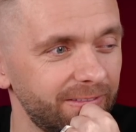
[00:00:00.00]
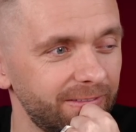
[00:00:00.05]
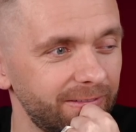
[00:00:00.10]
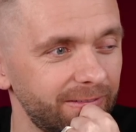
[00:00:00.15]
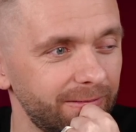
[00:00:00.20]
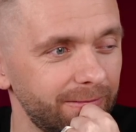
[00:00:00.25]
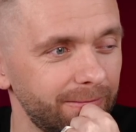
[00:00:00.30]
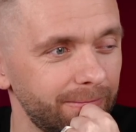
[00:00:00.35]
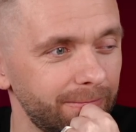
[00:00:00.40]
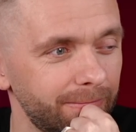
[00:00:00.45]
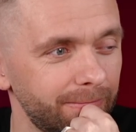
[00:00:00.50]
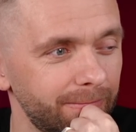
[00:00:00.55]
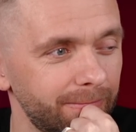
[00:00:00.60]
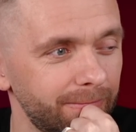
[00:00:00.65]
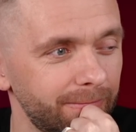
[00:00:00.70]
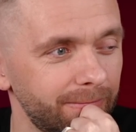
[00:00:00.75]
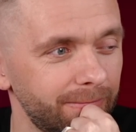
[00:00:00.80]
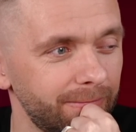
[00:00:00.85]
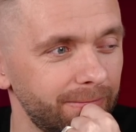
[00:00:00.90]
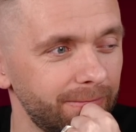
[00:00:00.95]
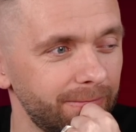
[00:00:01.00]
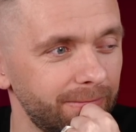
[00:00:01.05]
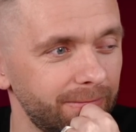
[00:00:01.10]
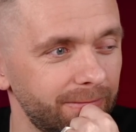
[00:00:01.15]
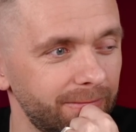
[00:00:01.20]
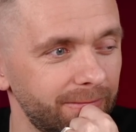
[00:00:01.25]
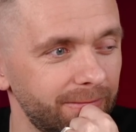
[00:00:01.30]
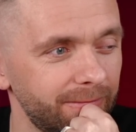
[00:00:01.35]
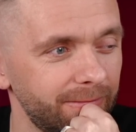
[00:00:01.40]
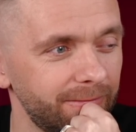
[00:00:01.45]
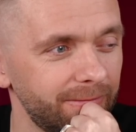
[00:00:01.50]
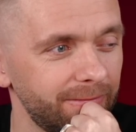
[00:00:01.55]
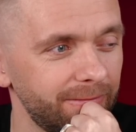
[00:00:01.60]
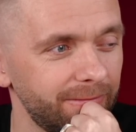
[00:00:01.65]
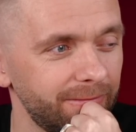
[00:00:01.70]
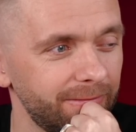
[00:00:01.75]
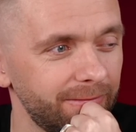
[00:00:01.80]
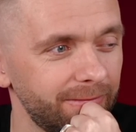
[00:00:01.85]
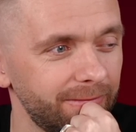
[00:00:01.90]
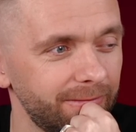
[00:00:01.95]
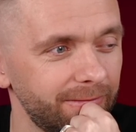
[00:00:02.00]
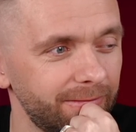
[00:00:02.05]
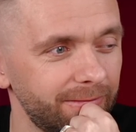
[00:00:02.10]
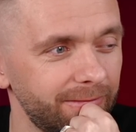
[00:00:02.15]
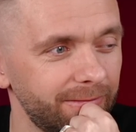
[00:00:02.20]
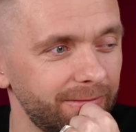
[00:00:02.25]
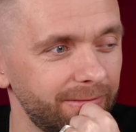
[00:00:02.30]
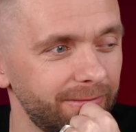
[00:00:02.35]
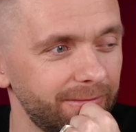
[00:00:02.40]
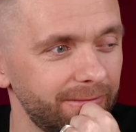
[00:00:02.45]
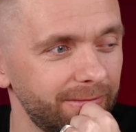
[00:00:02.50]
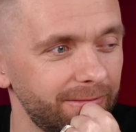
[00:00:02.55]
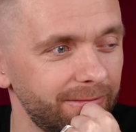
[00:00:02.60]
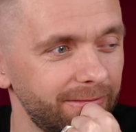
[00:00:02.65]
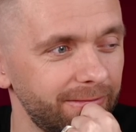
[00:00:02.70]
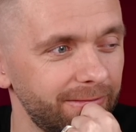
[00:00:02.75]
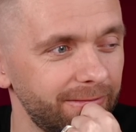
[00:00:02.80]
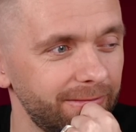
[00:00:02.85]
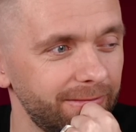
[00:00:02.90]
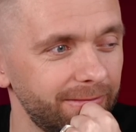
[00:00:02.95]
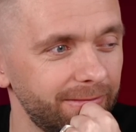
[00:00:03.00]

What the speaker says: [no speech]